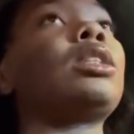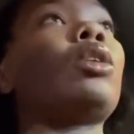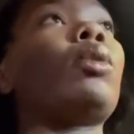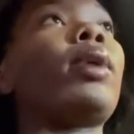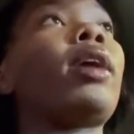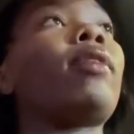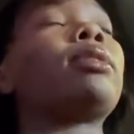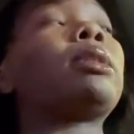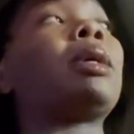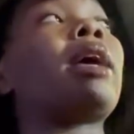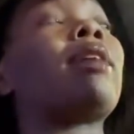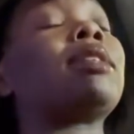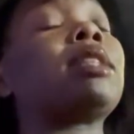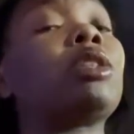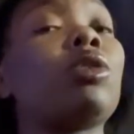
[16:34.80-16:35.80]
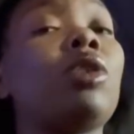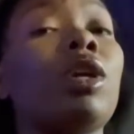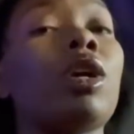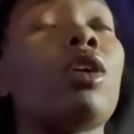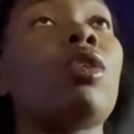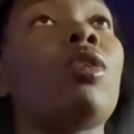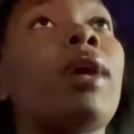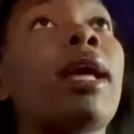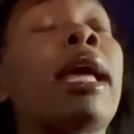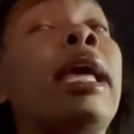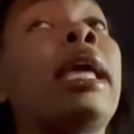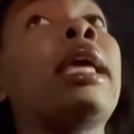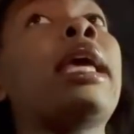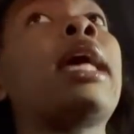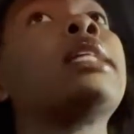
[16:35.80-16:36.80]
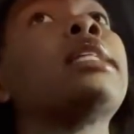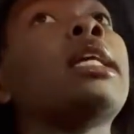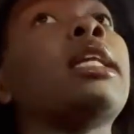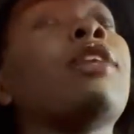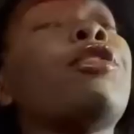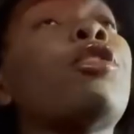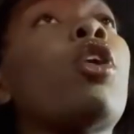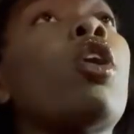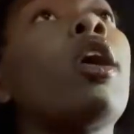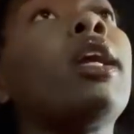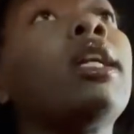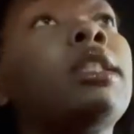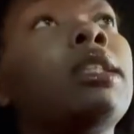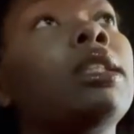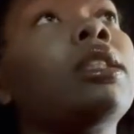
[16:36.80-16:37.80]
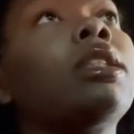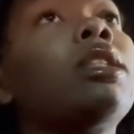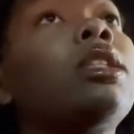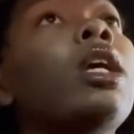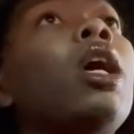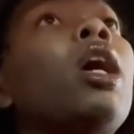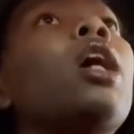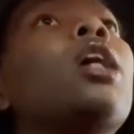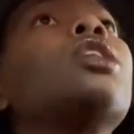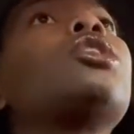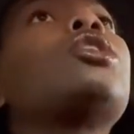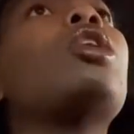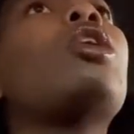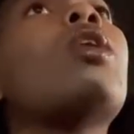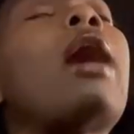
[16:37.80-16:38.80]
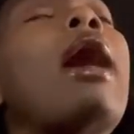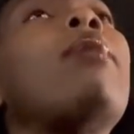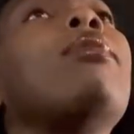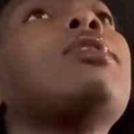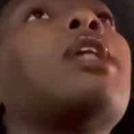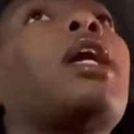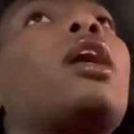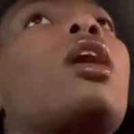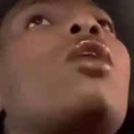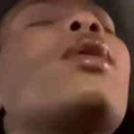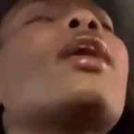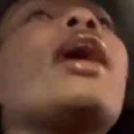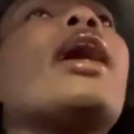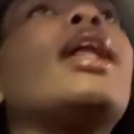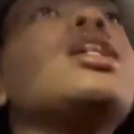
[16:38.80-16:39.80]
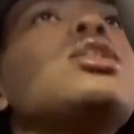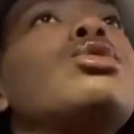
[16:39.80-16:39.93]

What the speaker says: or whatever. So he has a studio and he has like different artists. So I was like, okay, that's